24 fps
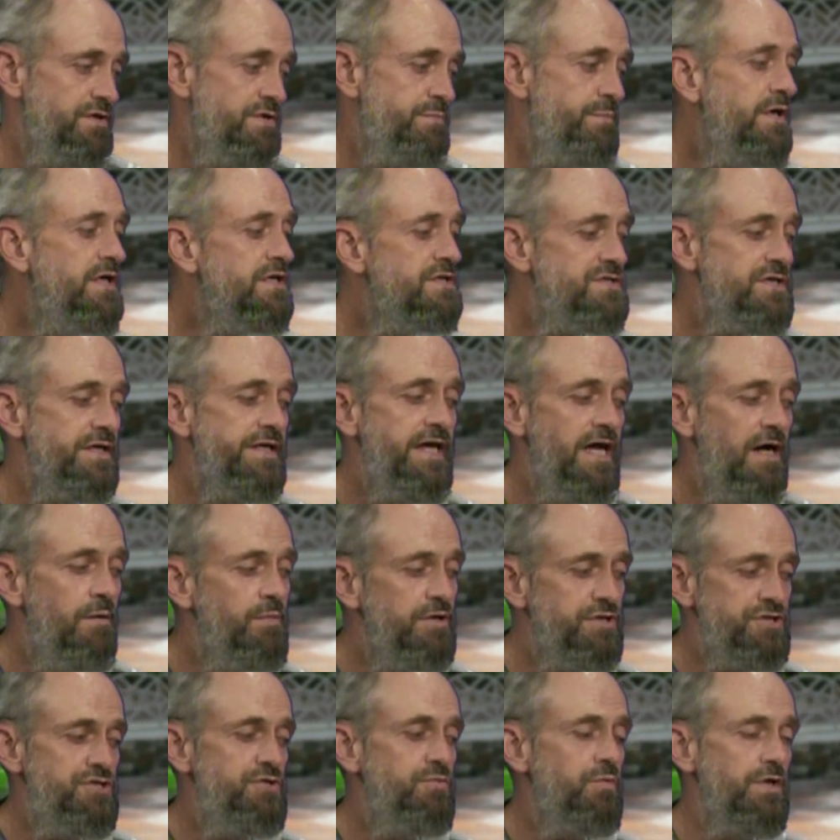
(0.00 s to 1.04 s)
It depends on how
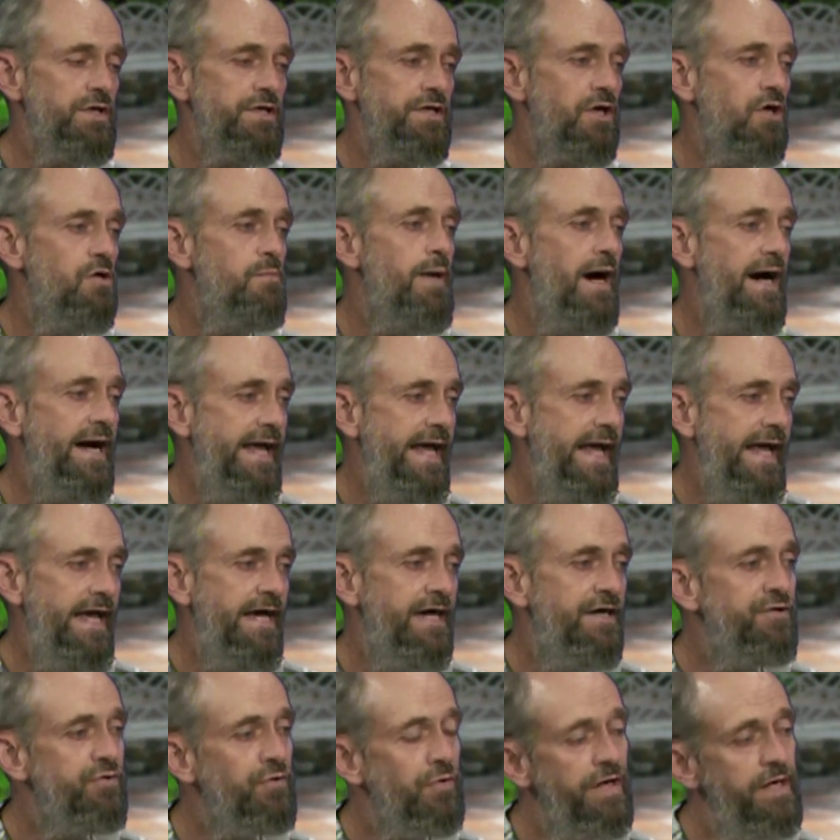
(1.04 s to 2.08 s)
much you want to go by
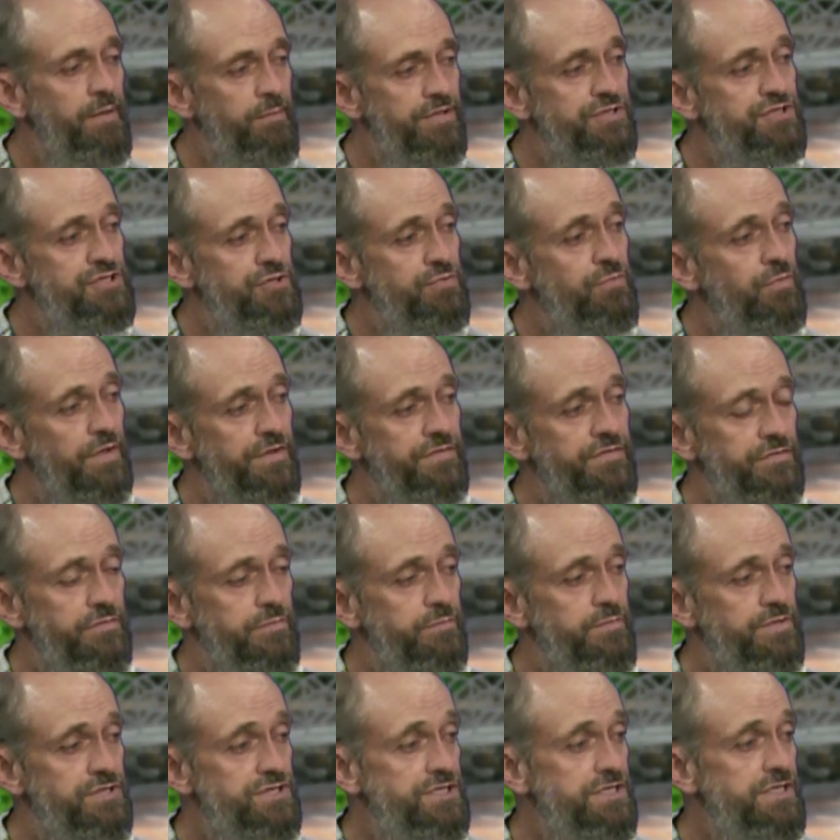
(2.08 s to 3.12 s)
hand or how much you want to
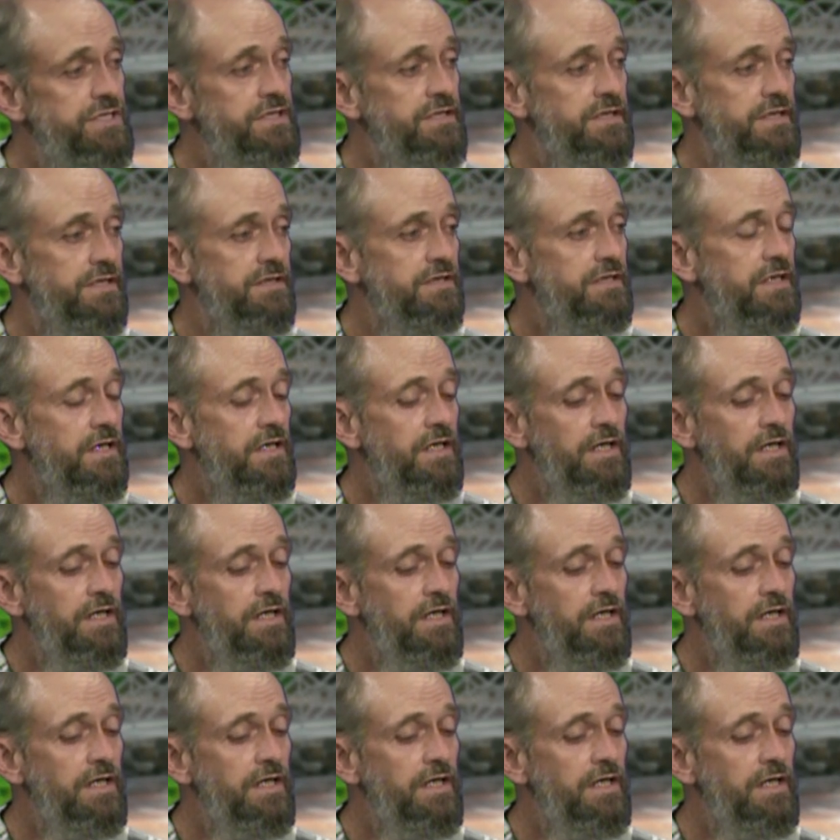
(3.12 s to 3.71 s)
machine it.